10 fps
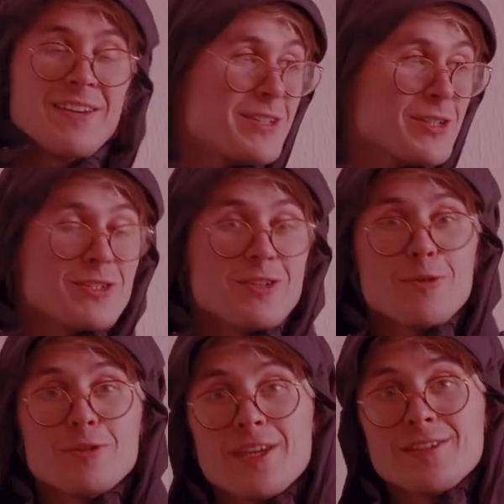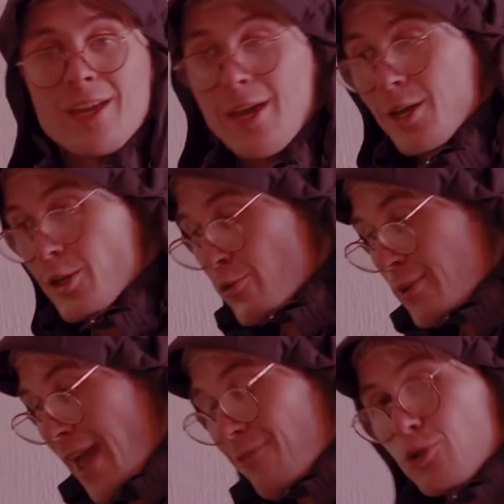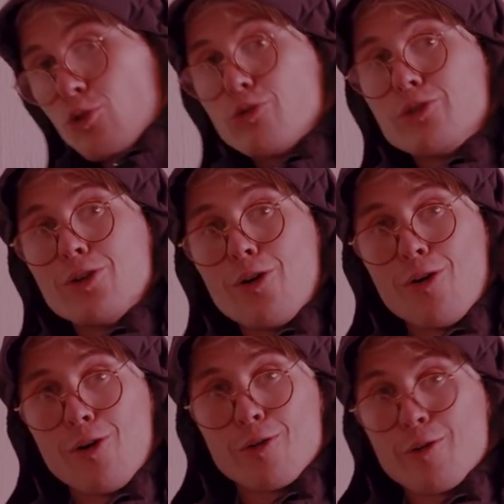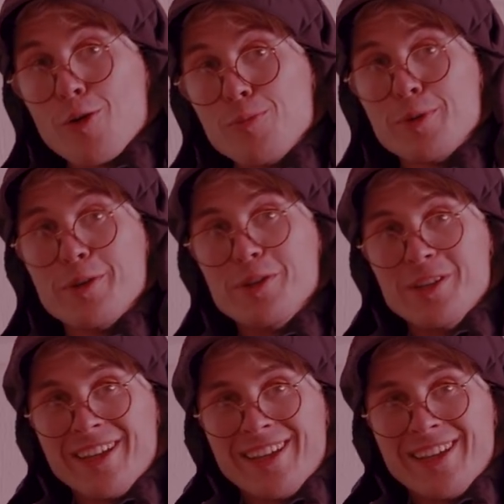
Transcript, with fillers: I just noticed you'd left your door open.